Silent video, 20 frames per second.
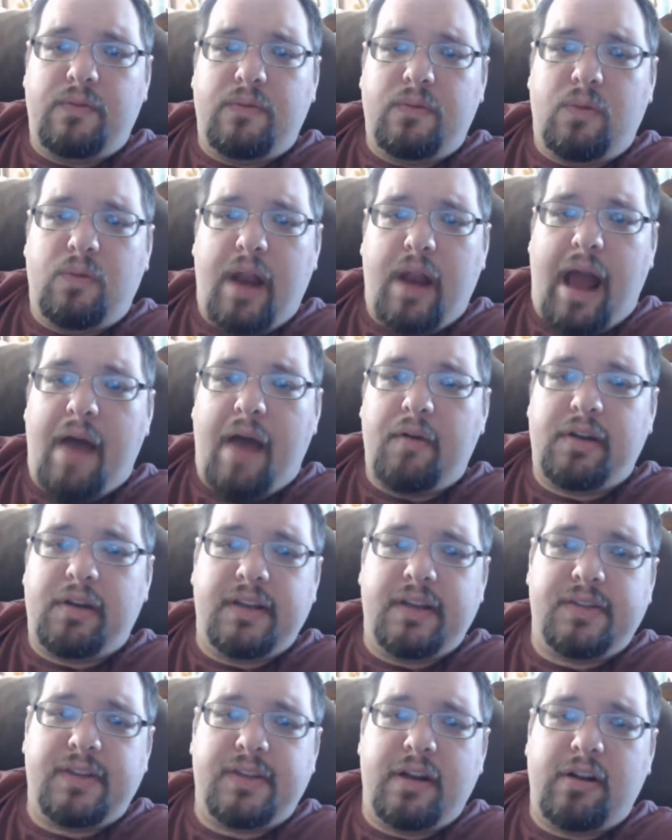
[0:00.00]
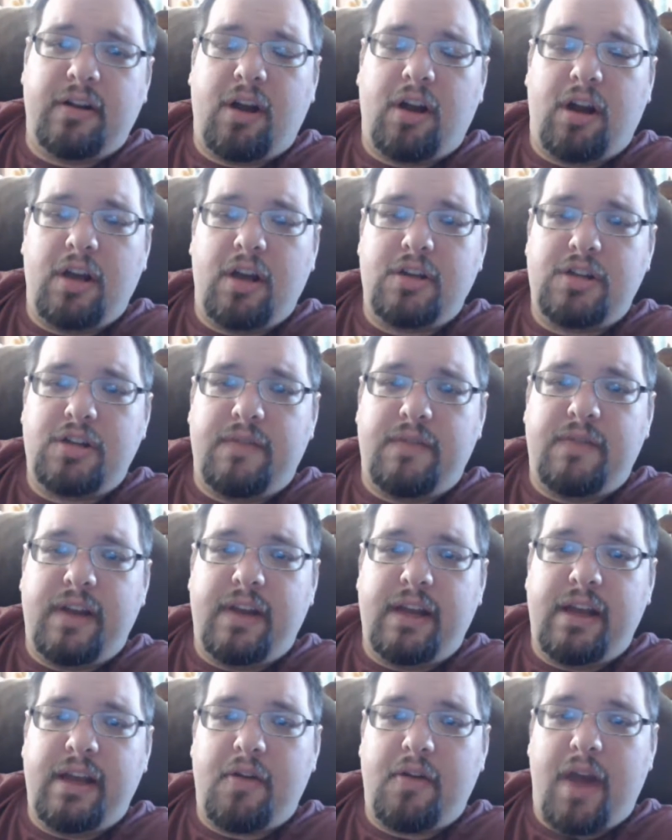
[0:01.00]
what I would consider current gen
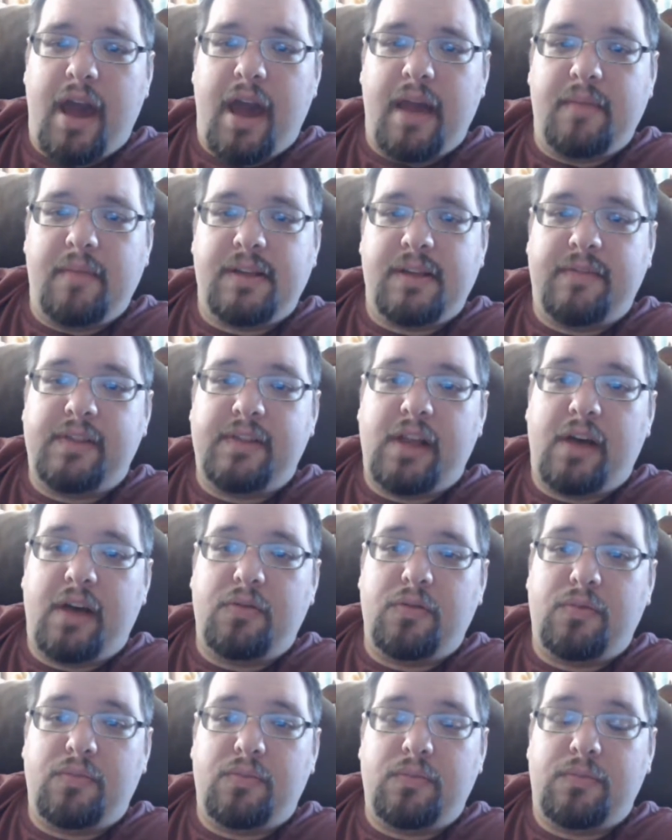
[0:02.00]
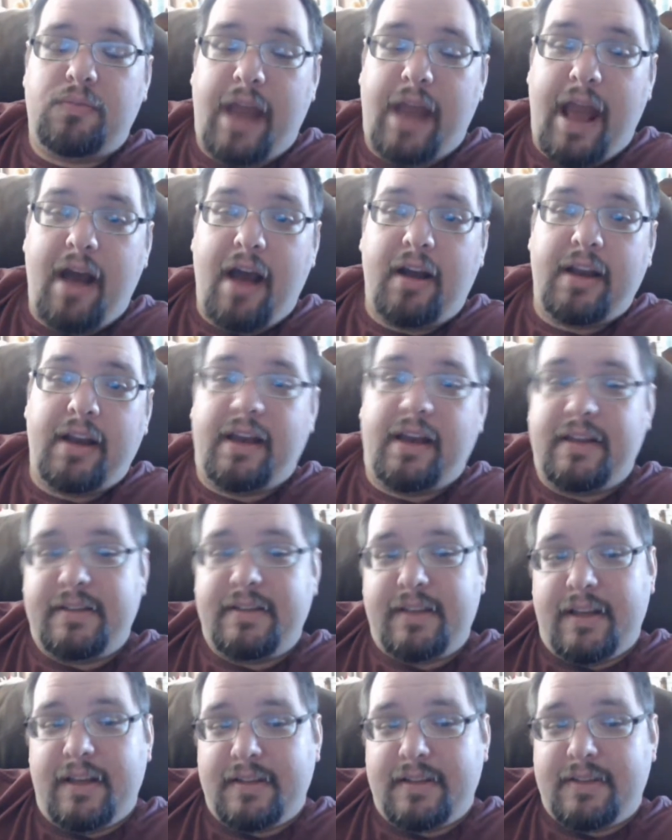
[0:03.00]
video games, even though
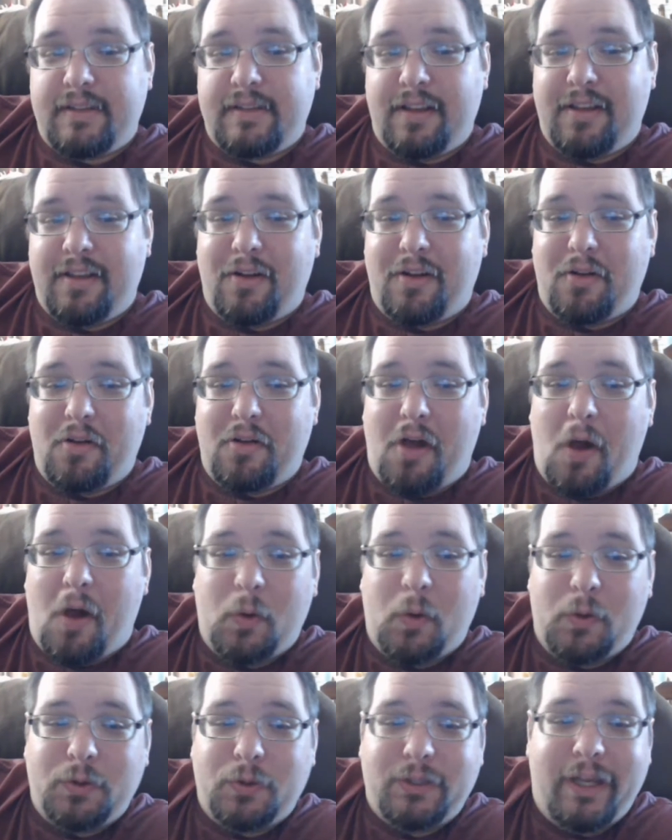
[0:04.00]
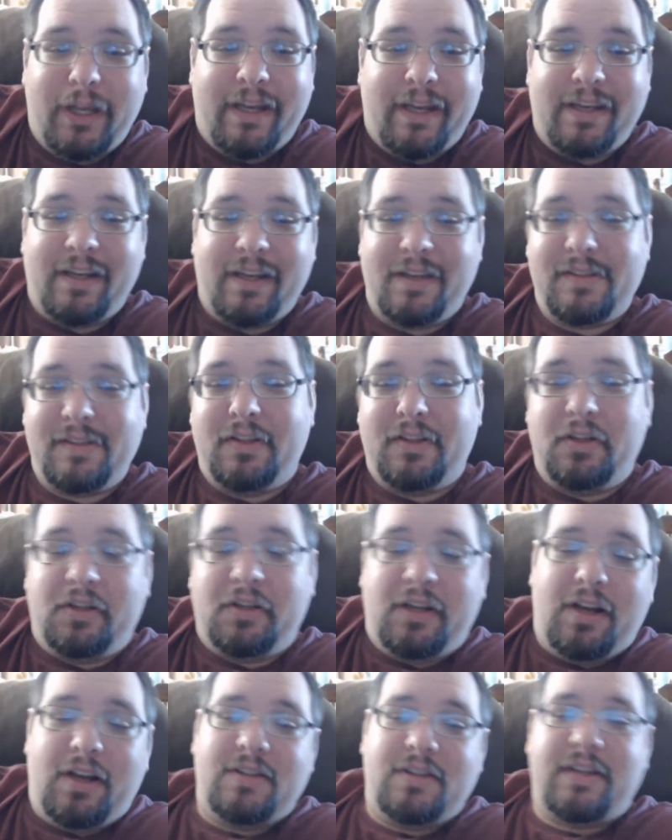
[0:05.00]
nowadays it's a little old and it doesn't look
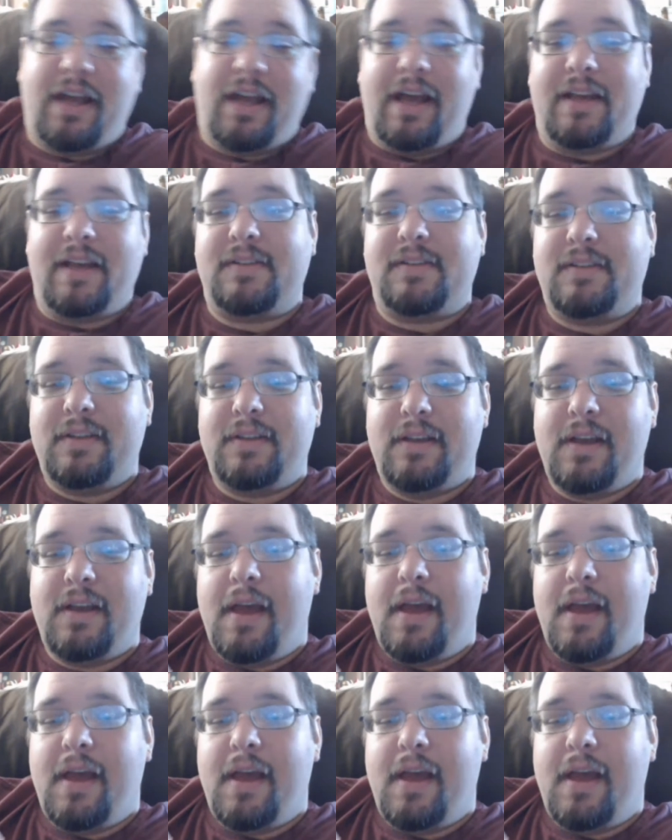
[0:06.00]
near as nice.